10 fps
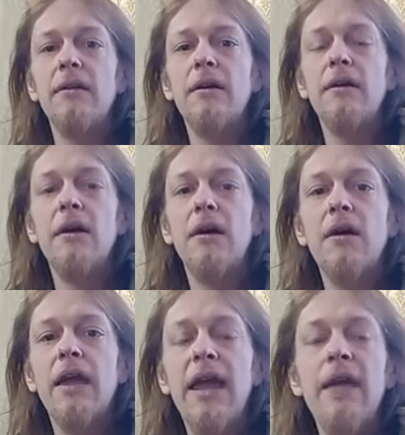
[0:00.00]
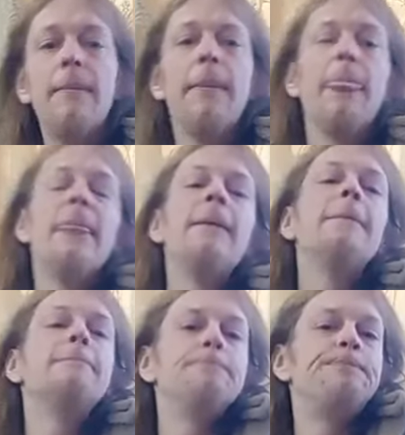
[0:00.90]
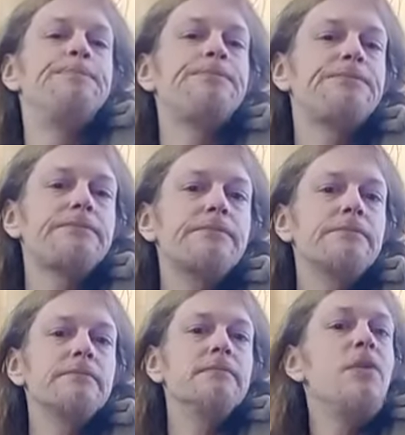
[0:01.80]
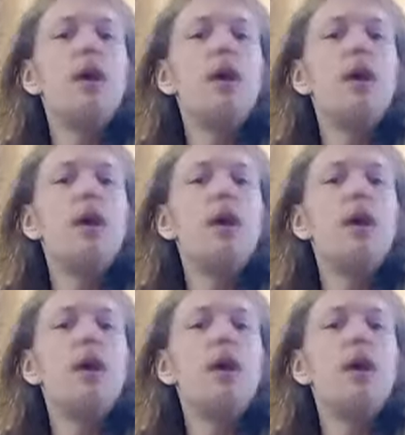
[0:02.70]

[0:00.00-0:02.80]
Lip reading: Yeah, we don't have to explain our past to you.